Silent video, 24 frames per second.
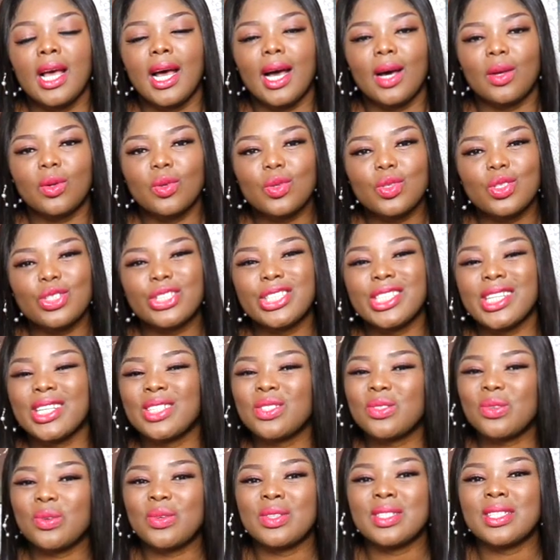And also she has
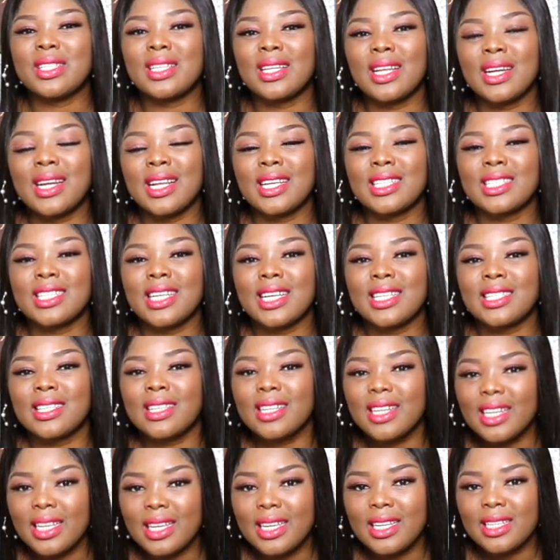to consider that she has
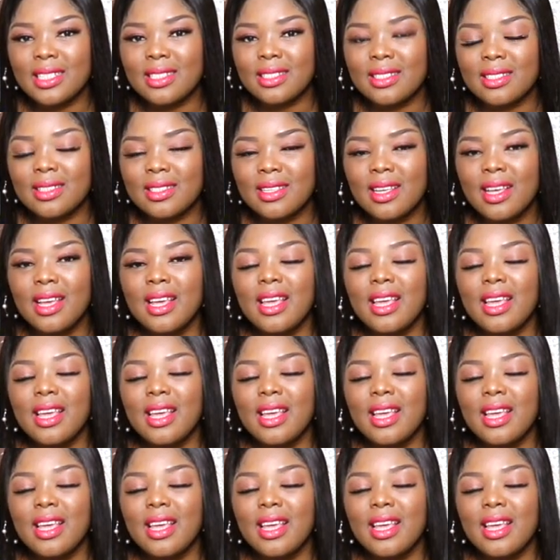3 kids.